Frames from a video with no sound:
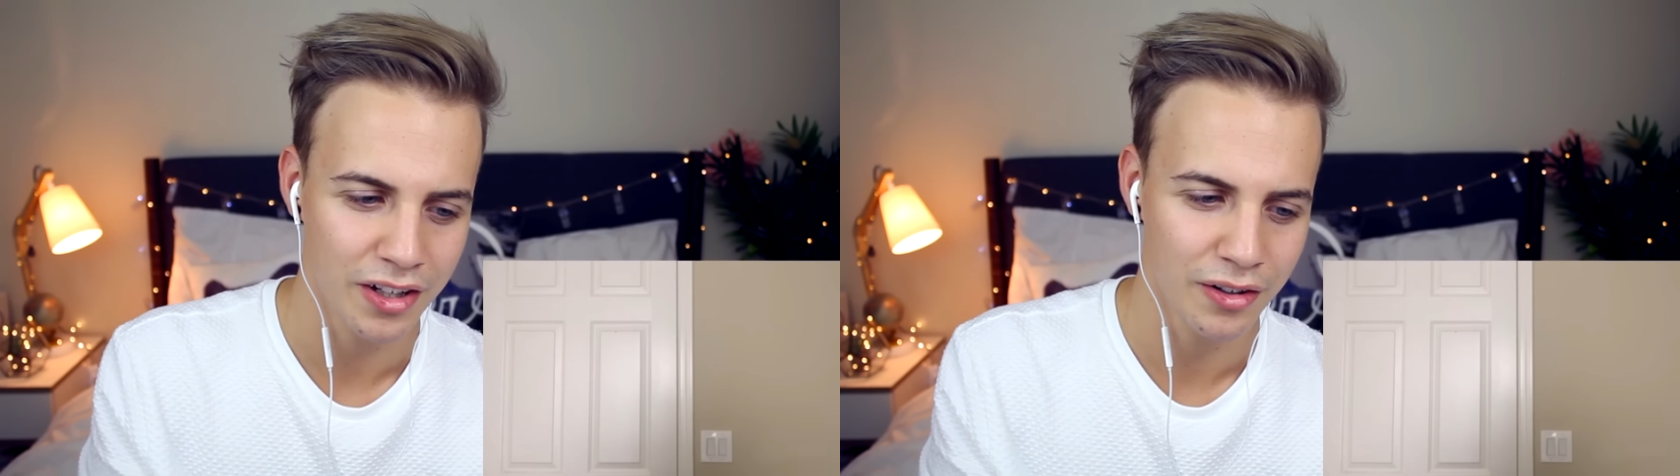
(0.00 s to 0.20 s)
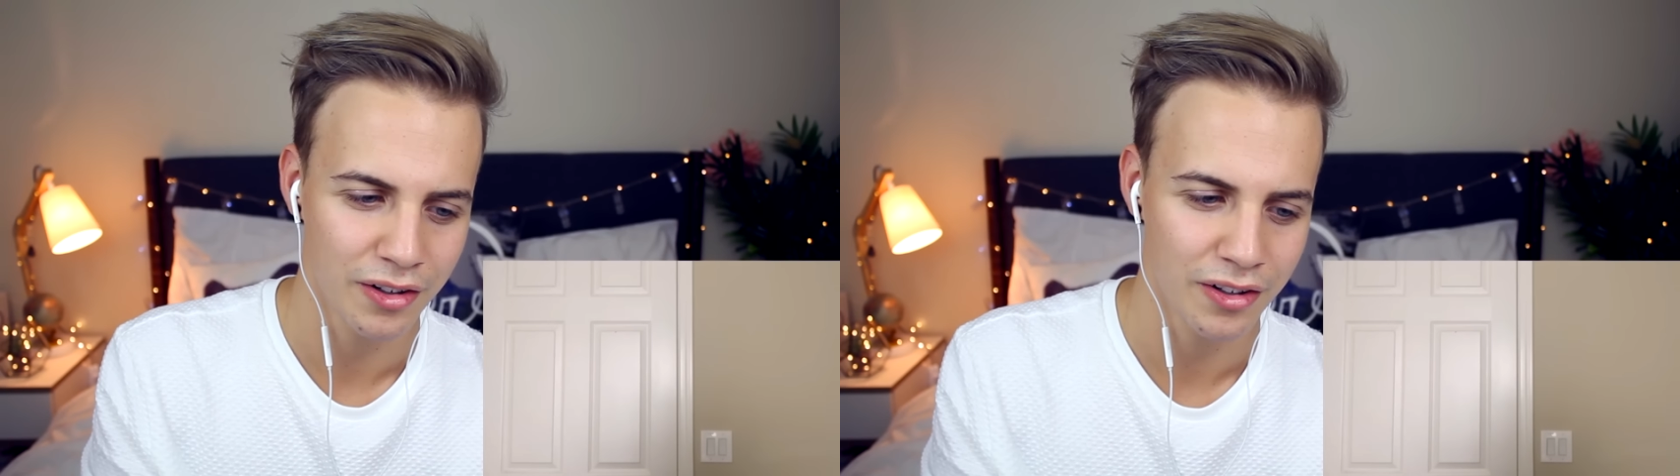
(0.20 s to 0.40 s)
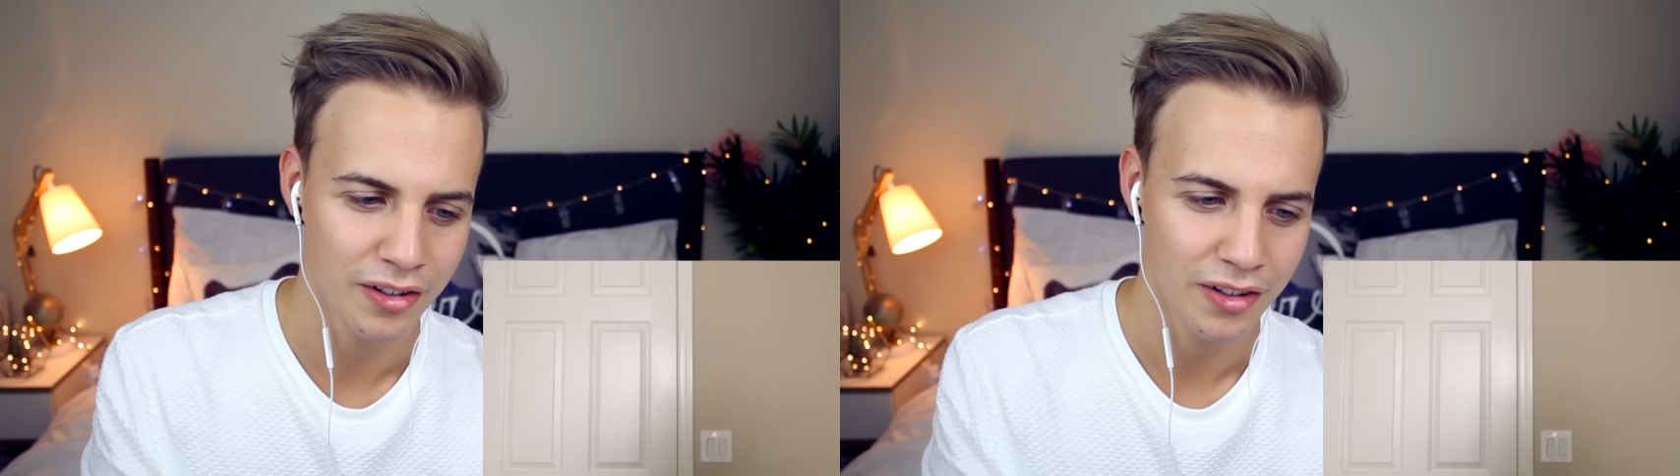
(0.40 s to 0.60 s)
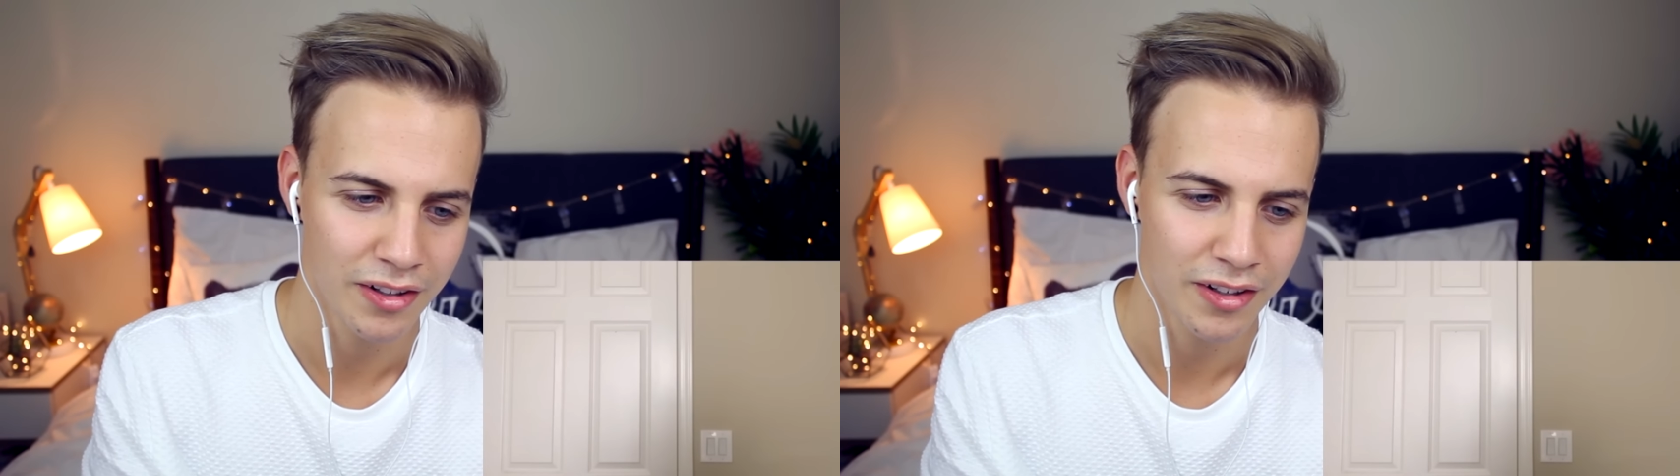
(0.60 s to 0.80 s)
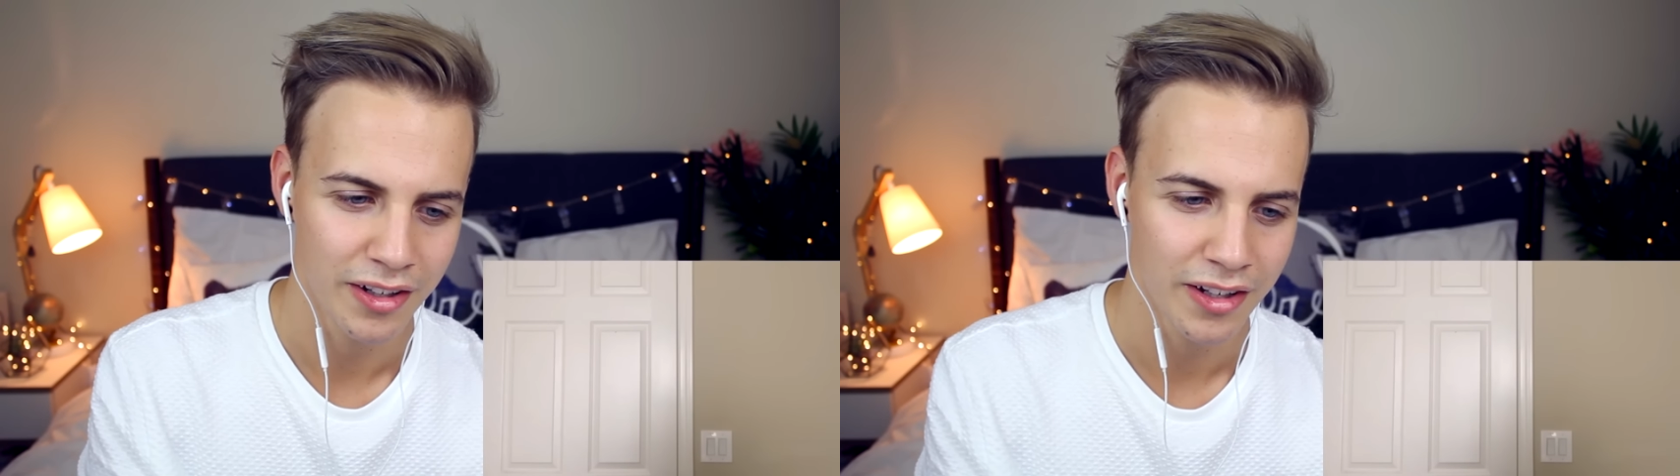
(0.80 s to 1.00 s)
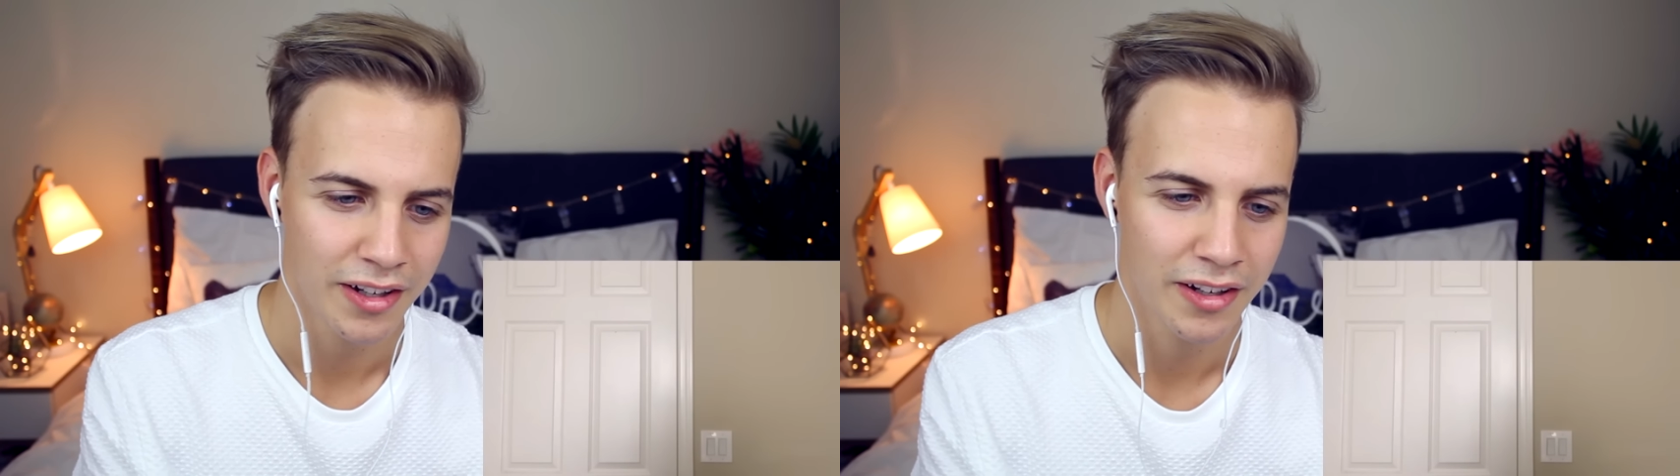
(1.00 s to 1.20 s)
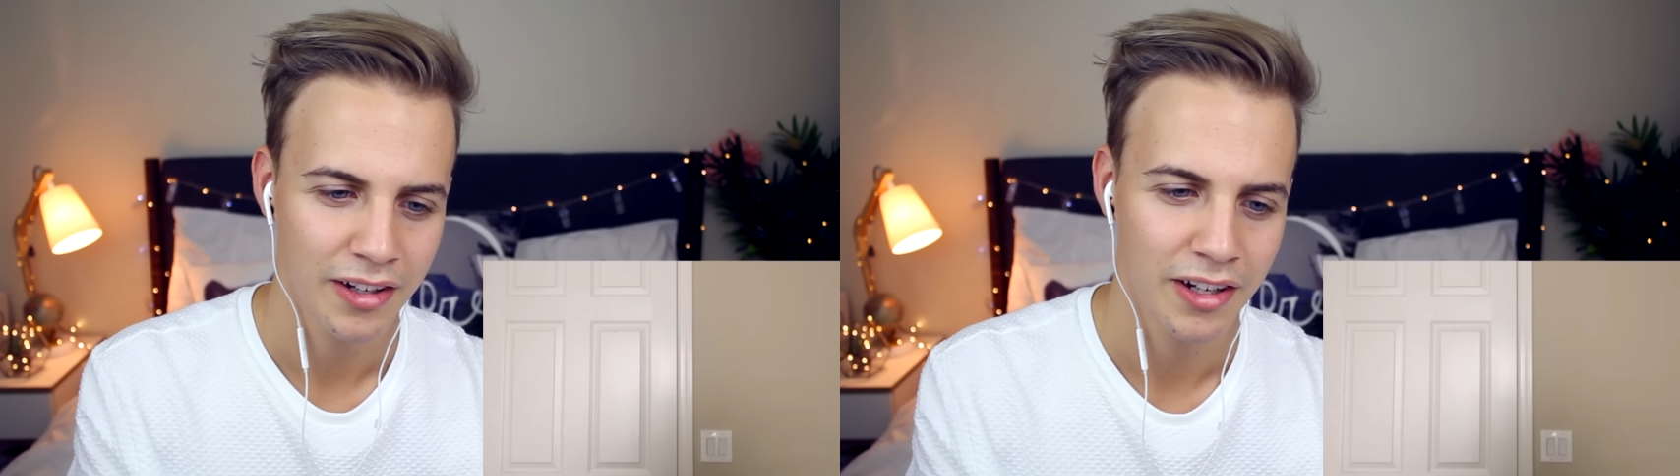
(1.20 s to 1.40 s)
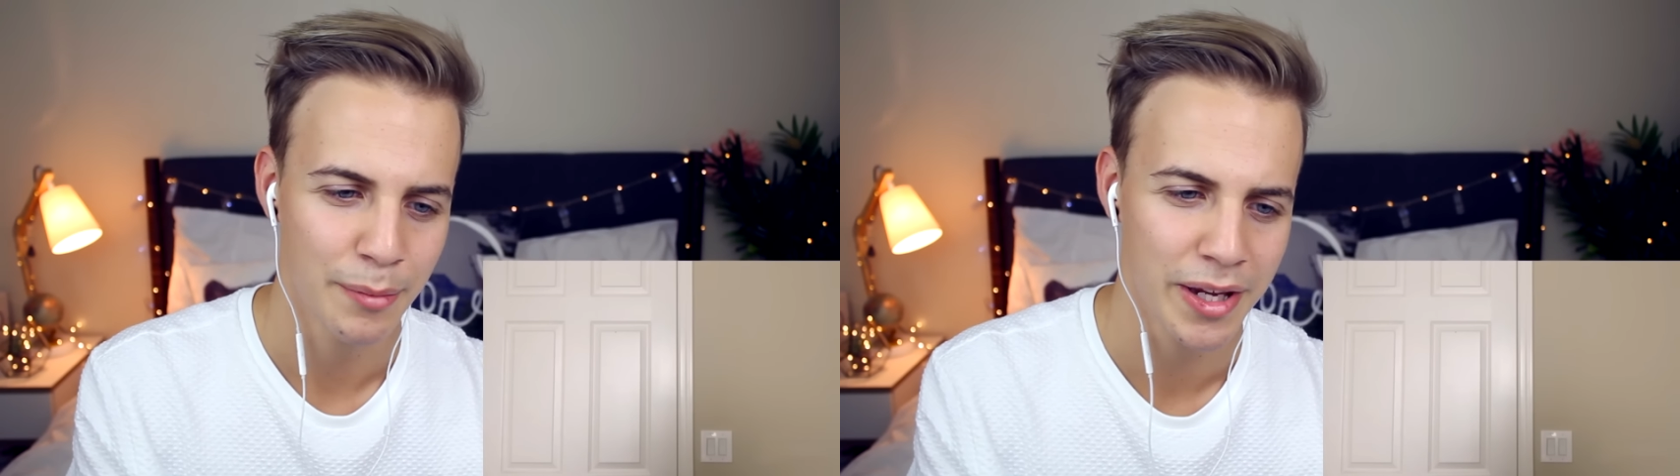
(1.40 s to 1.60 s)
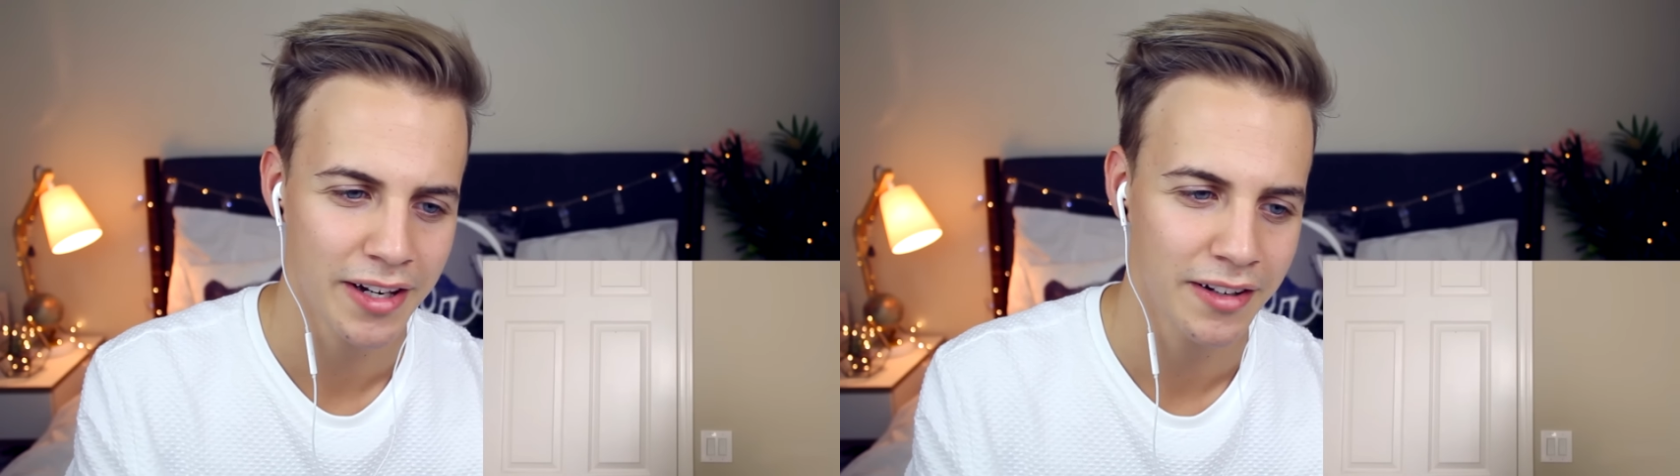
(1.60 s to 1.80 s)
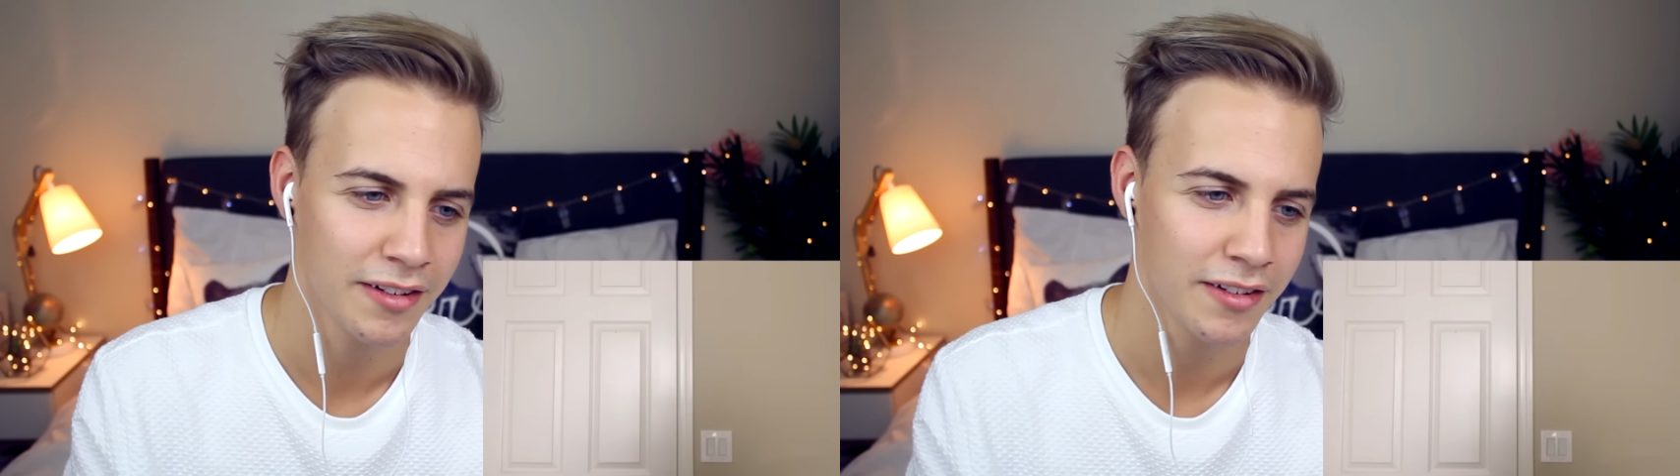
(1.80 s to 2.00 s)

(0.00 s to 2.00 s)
door. Come in.